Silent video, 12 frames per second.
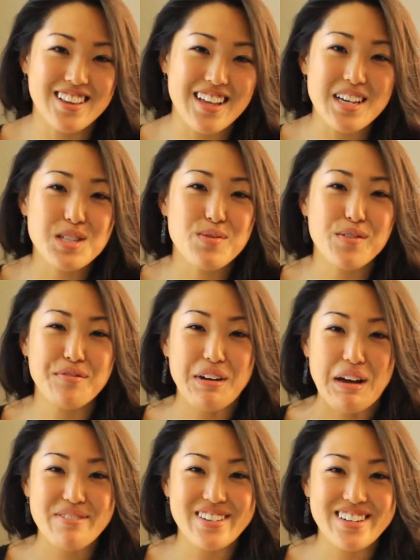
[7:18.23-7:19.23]
thanks for
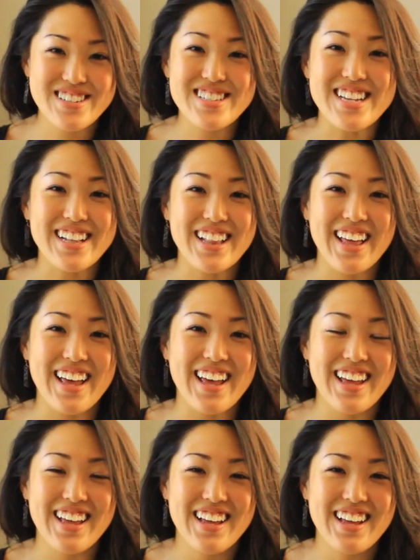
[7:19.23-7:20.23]
5 years,
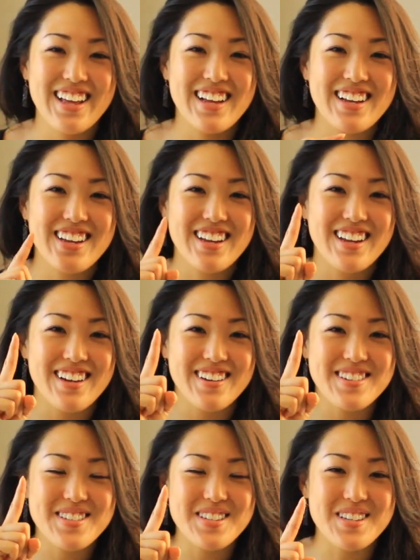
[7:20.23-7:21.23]
LA.
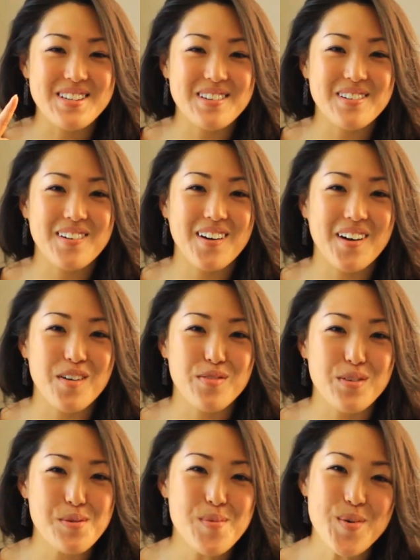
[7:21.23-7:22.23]
Here's to a
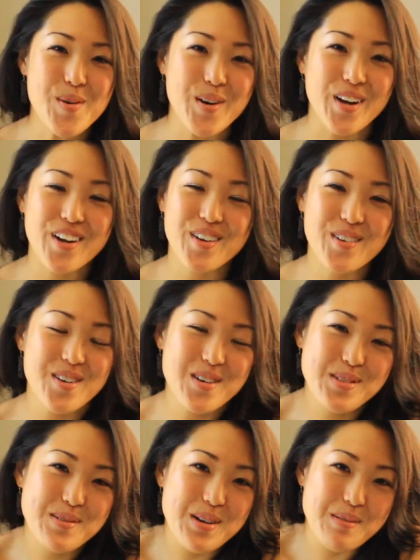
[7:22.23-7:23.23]
few more. Who
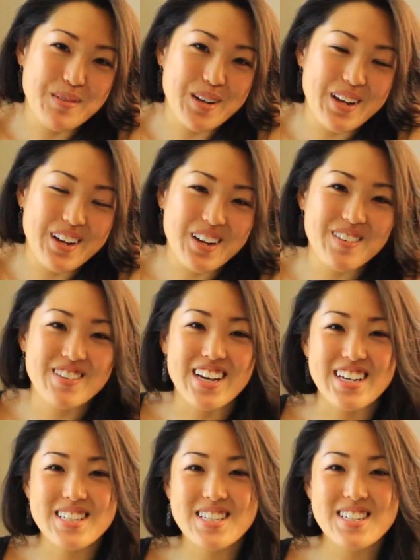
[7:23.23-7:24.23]
knows where I'm gonna end up
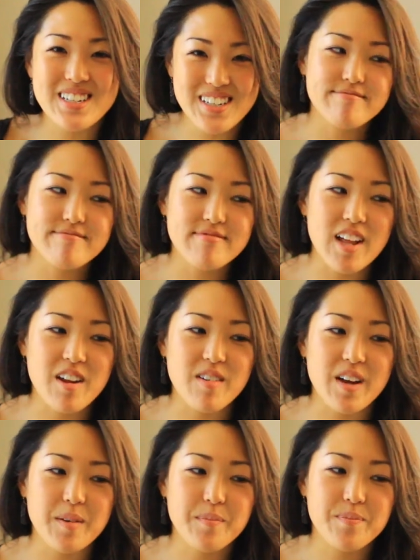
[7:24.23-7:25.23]
next.
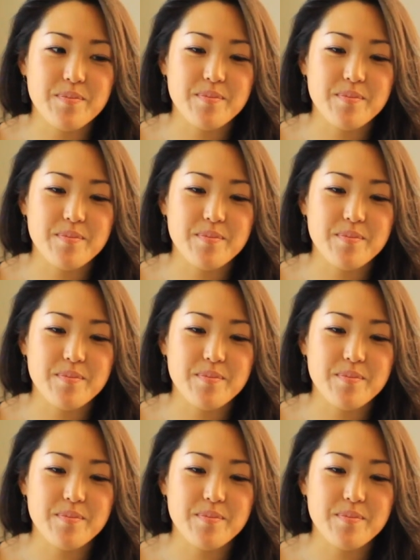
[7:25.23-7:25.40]
Anyway.